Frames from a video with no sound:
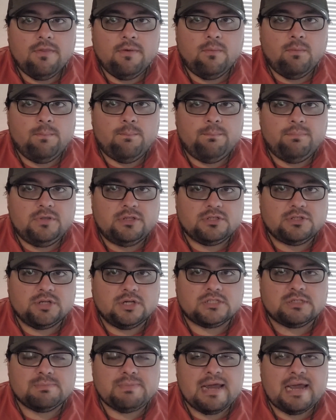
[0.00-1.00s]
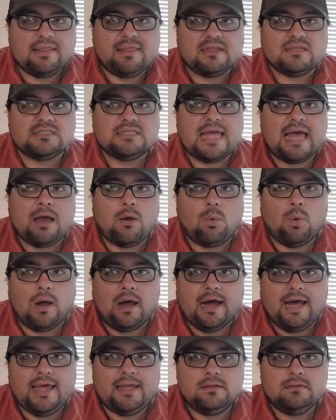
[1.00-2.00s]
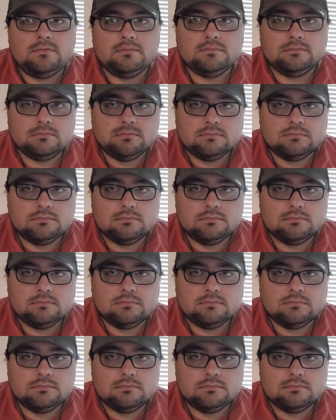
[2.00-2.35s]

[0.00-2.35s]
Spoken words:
The destruction path is that wide,